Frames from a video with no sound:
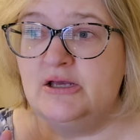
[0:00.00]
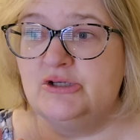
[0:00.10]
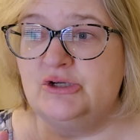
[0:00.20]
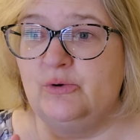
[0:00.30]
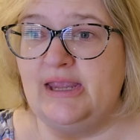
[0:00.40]

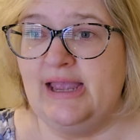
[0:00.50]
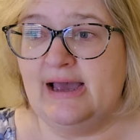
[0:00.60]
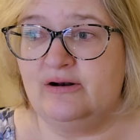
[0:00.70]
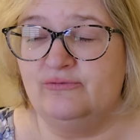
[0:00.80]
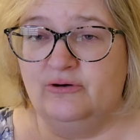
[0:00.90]
So he
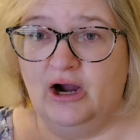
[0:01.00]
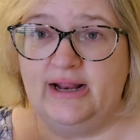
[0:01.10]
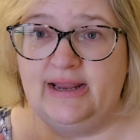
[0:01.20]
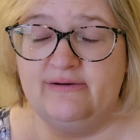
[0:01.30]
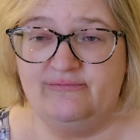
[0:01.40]
had a
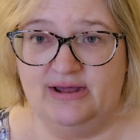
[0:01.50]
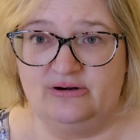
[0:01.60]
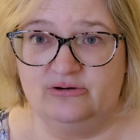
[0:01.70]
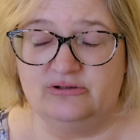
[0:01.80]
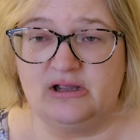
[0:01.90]
variety of
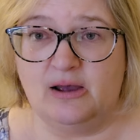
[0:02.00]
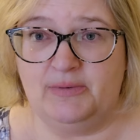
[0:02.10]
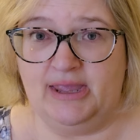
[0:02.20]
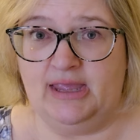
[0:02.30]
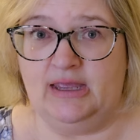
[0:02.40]
vendors come
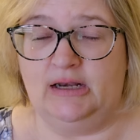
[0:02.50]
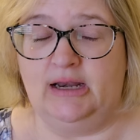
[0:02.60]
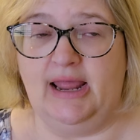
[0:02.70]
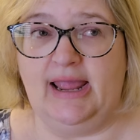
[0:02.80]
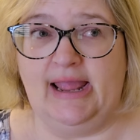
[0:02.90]
in